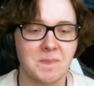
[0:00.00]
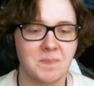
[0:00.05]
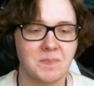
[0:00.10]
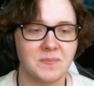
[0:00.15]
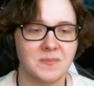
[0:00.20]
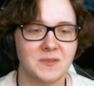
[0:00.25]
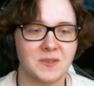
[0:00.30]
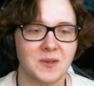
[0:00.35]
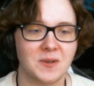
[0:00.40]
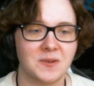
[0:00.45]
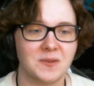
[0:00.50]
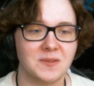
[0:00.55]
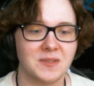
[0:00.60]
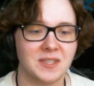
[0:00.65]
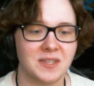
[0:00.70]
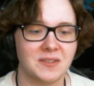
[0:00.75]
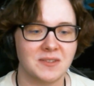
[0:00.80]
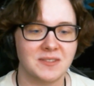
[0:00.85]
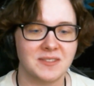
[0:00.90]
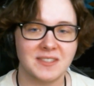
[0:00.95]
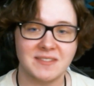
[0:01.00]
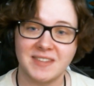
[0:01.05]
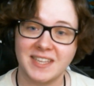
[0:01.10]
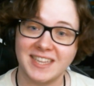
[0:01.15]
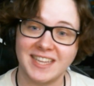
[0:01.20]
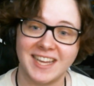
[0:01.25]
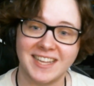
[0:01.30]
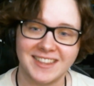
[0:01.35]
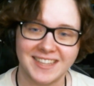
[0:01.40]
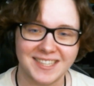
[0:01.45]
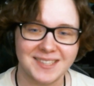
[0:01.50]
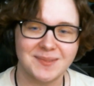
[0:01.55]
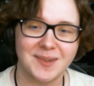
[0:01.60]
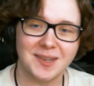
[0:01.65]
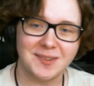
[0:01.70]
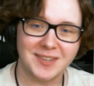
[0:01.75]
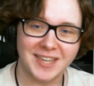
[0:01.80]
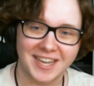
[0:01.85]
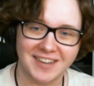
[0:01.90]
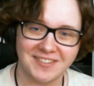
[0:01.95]
So you know, stuff like that. That's why
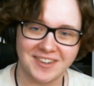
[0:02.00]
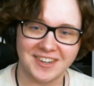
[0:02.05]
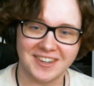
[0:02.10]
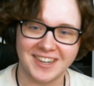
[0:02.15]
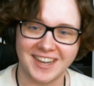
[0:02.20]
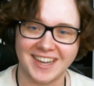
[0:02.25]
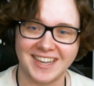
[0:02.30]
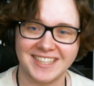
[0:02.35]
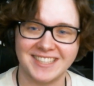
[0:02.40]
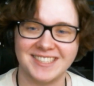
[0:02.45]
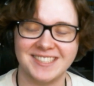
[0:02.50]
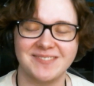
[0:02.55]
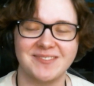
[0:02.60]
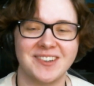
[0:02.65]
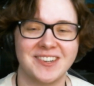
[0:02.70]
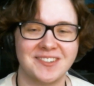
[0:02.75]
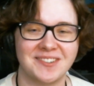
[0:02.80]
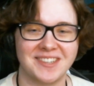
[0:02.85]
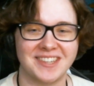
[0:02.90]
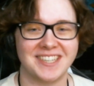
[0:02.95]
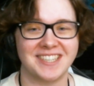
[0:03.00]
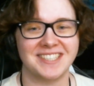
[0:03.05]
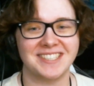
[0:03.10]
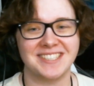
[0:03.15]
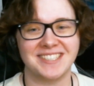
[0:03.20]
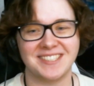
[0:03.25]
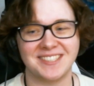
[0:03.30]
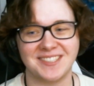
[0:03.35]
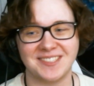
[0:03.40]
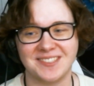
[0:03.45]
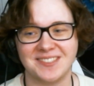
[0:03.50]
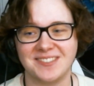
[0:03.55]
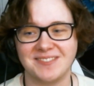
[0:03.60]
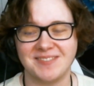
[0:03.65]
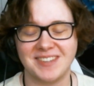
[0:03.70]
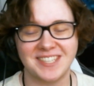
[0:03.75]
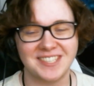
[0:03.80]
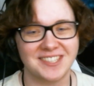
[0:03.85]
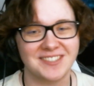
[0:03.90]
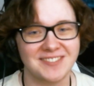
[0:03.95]
we have our guides work with us to
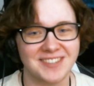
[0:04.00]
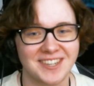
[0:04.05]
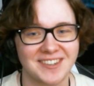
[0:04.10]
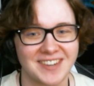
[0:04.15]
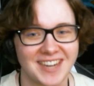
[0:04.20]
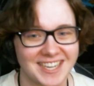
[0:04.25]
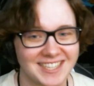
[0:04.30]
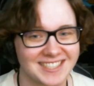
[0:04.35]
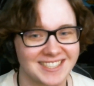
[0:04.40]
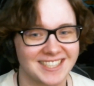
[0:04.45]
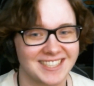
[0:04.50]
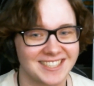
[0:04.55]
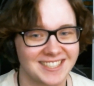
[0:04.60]
make sure we don't accidentally